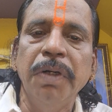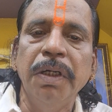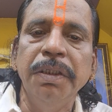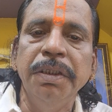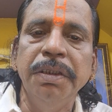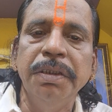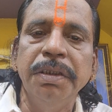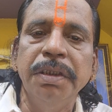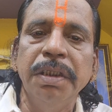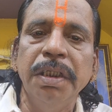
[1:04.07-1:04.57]

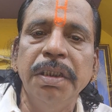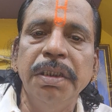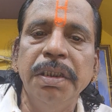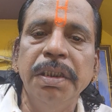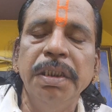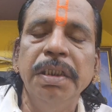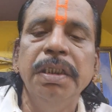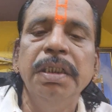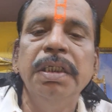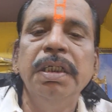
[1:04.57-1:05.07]
punished
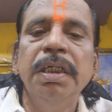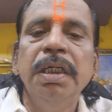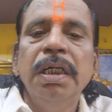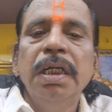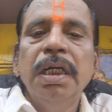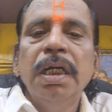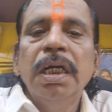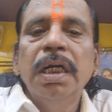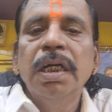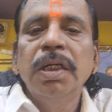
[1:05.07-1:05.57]
and
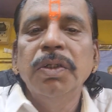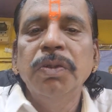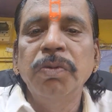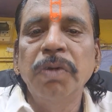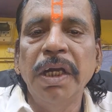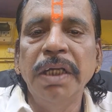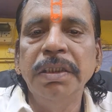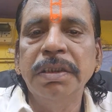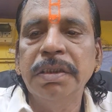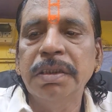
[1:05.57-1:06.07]

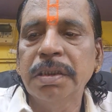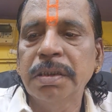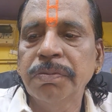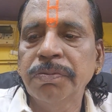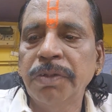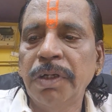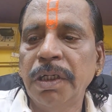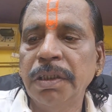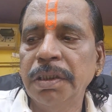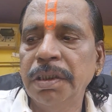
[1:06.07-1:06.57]
twice
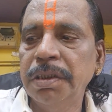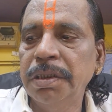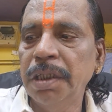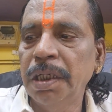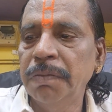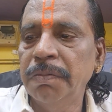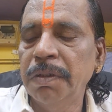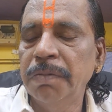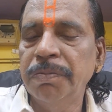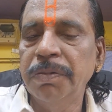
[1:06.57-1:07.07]
for the
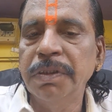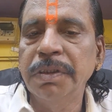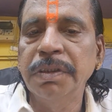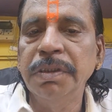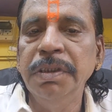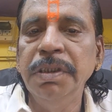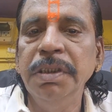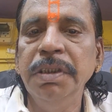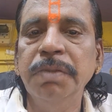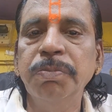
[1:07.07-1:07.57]
same offense.
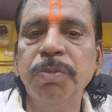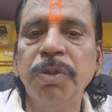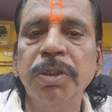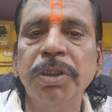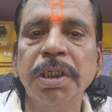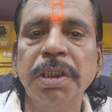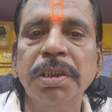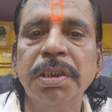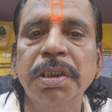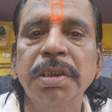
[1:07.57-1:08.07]
These
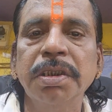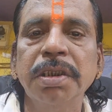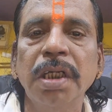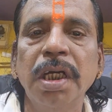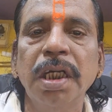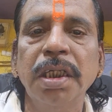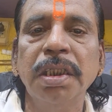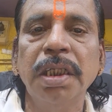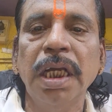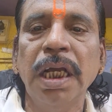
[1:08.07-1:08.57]
protections
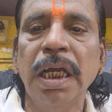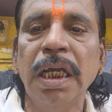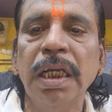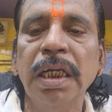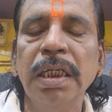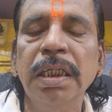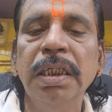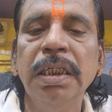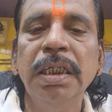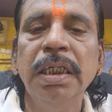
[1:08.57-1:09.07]
are
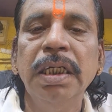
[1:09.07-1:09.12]
there